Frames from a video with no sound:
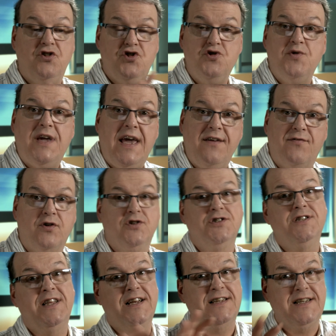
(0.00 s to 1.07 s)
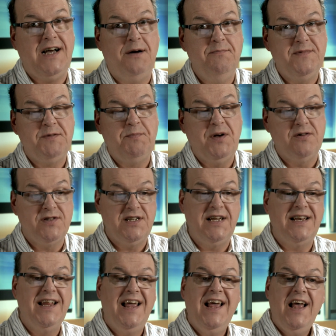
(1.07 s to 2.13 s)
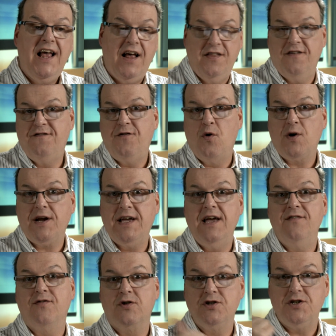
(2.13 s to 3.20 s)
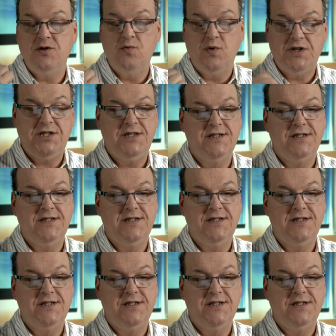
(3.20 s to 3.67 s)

two K version that comes built in and the four K version, which